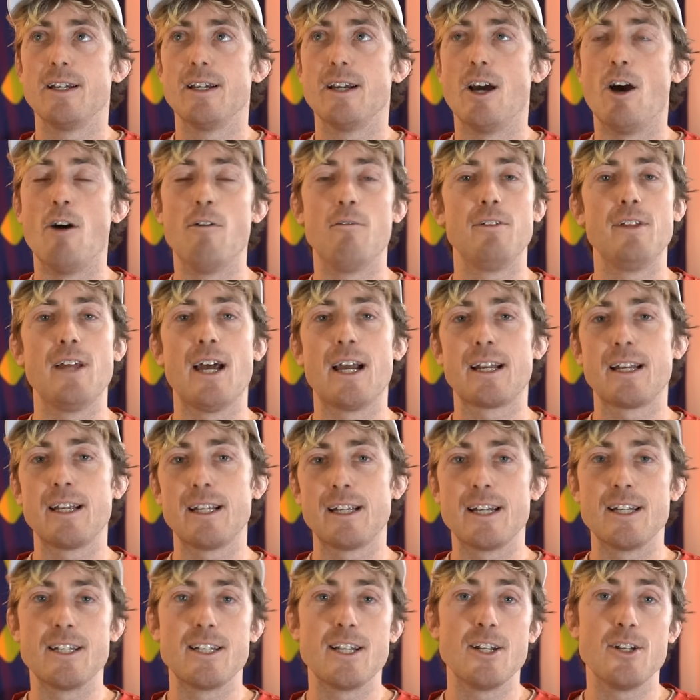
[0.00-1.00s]
Hopefully I can
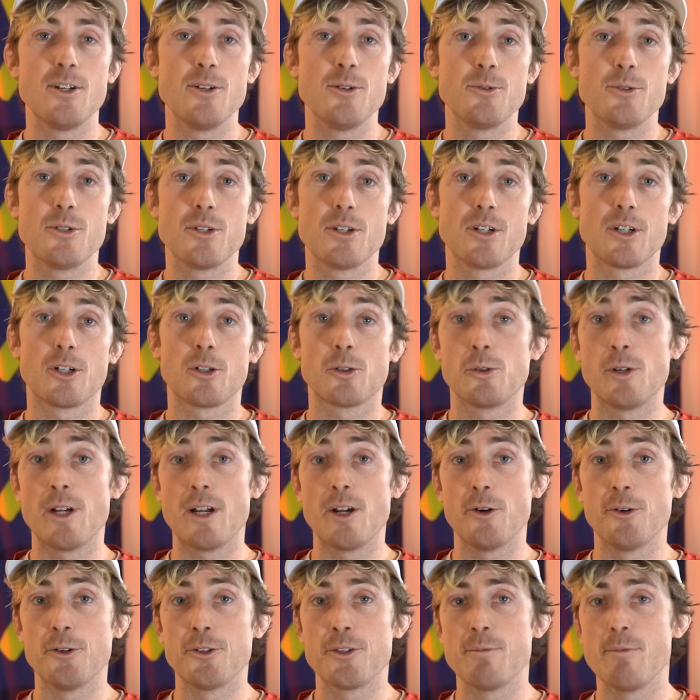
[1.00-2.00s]
continue to
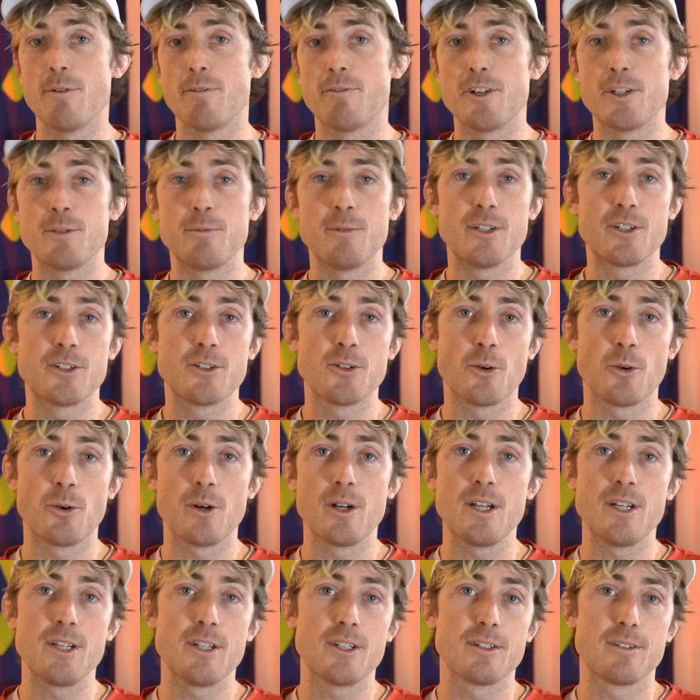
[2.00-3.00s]
create Ultimate Frisbee
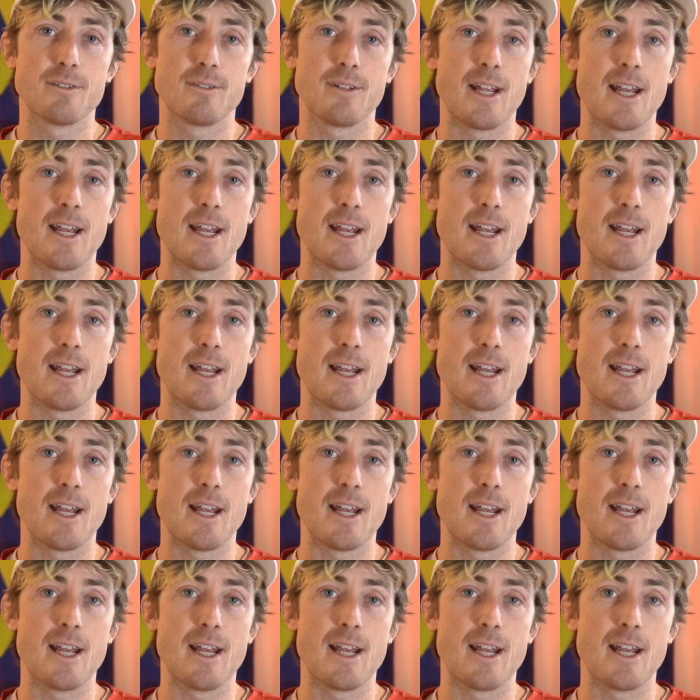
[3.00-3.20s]
stories